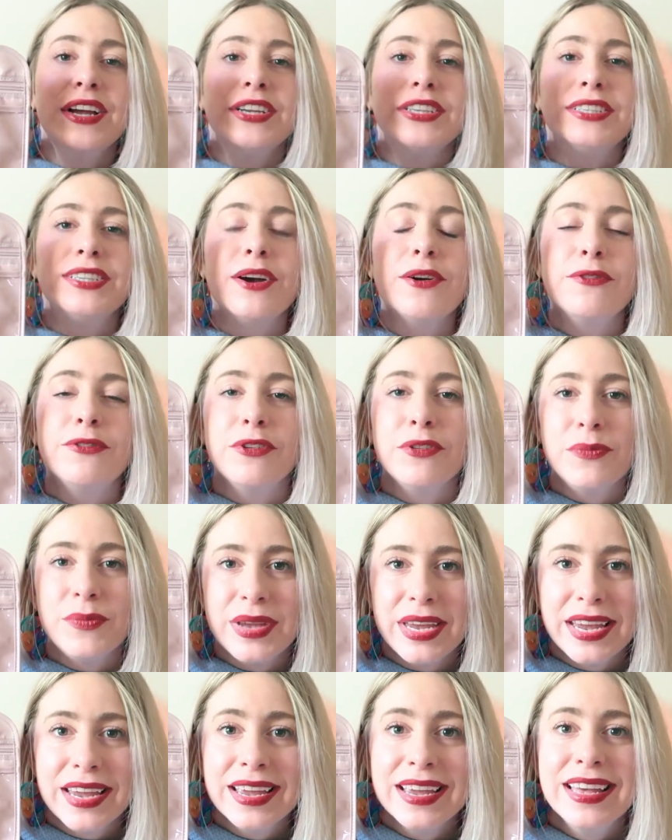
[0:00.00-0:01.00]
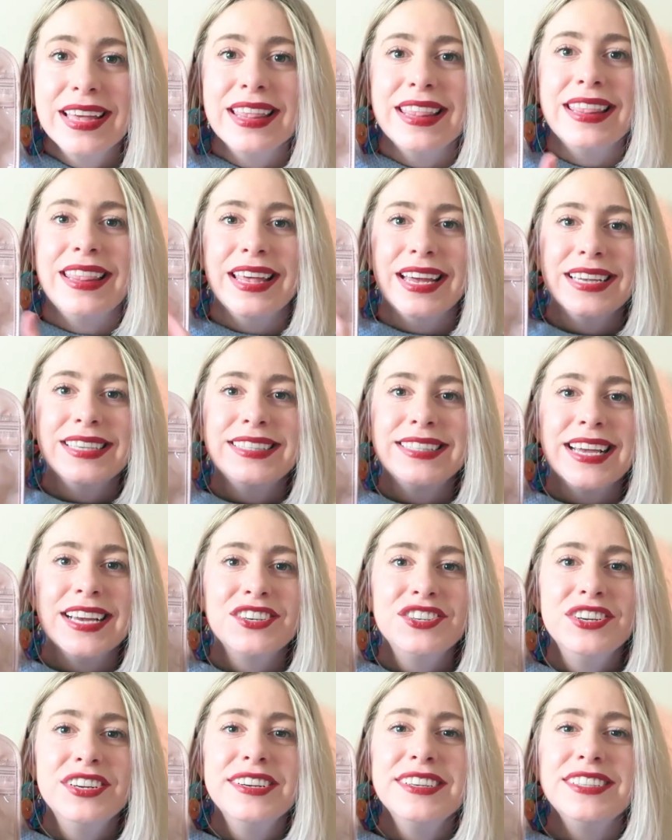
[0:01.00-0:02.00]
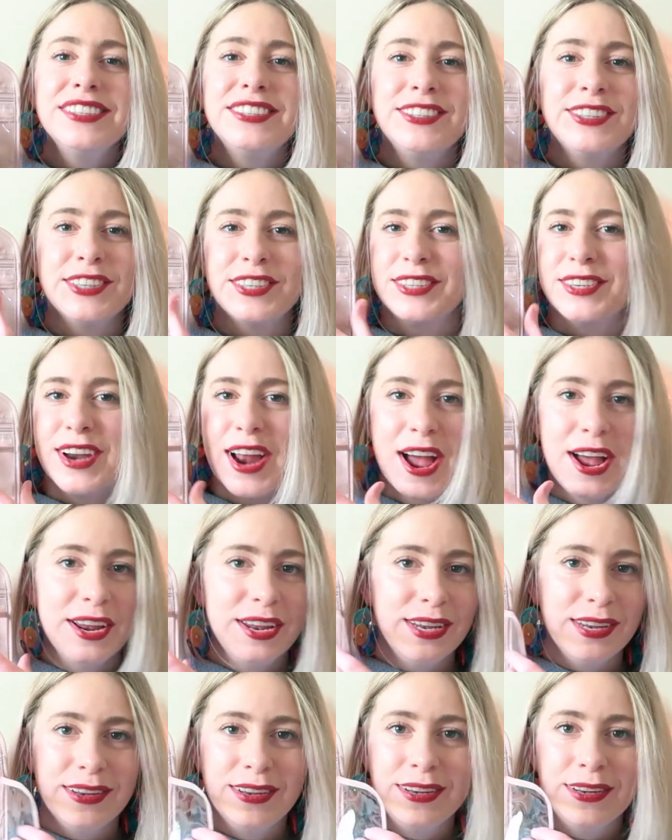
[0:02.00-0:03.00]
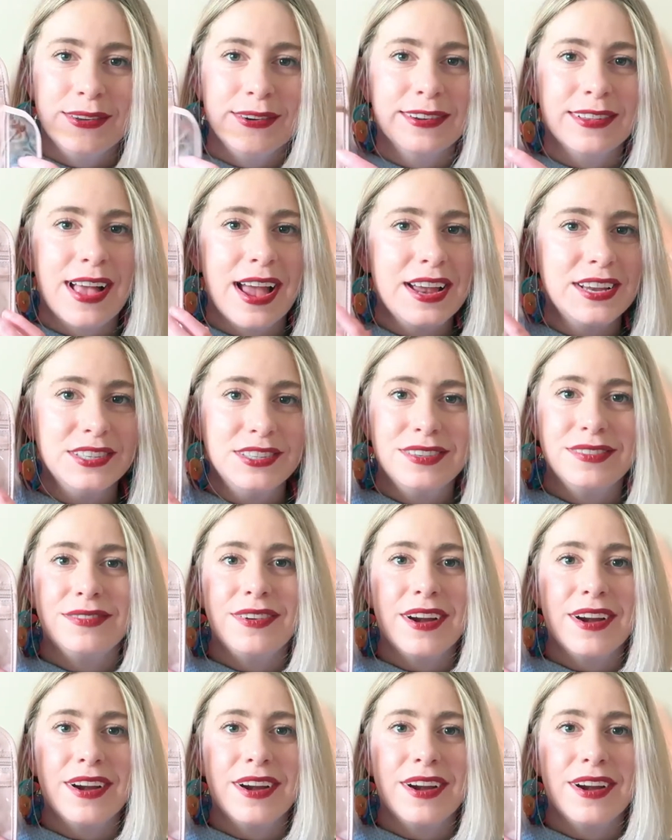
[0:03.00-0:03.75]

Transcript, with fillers: So for me, this section is just not utilized